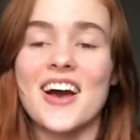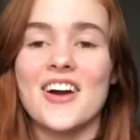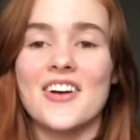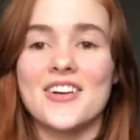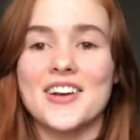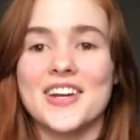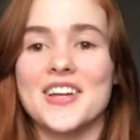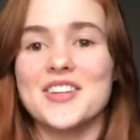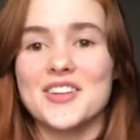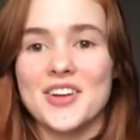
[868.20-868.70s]

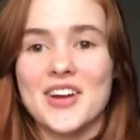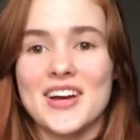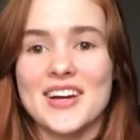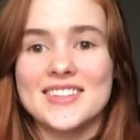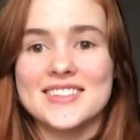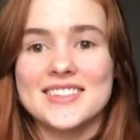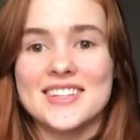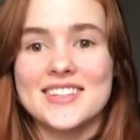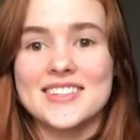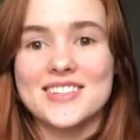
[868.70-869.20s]
All right, you
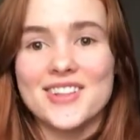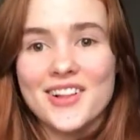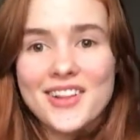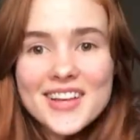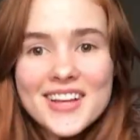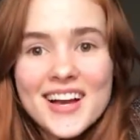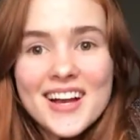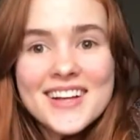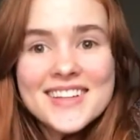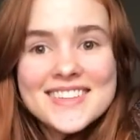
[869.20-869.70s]
guys, that's all
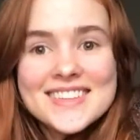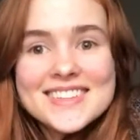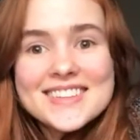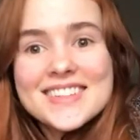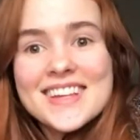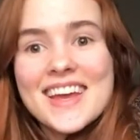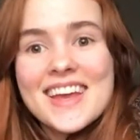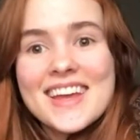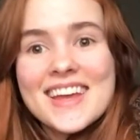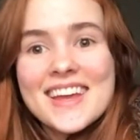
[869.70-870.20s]
I got.
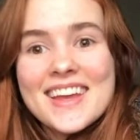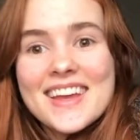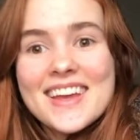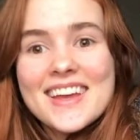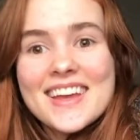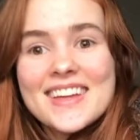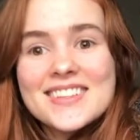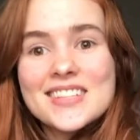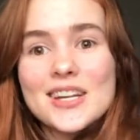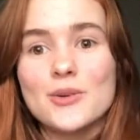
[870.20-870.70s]

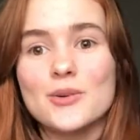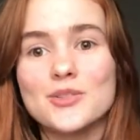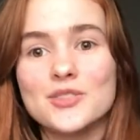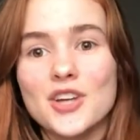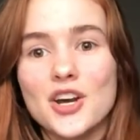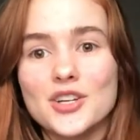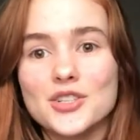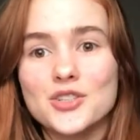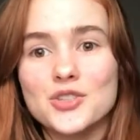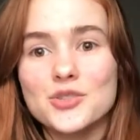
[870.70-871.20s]
And I will
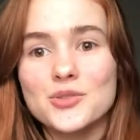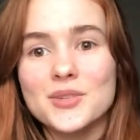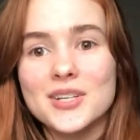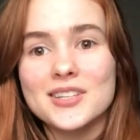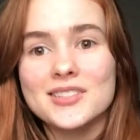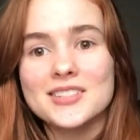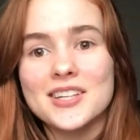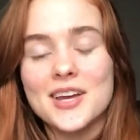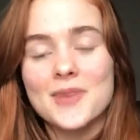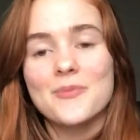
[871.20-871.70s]
talk to you
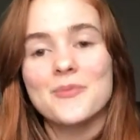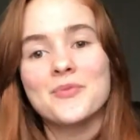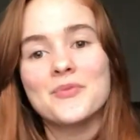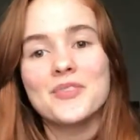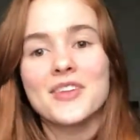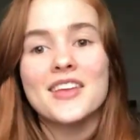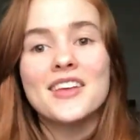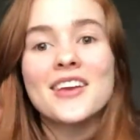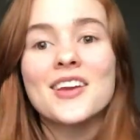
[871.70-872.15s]
next time.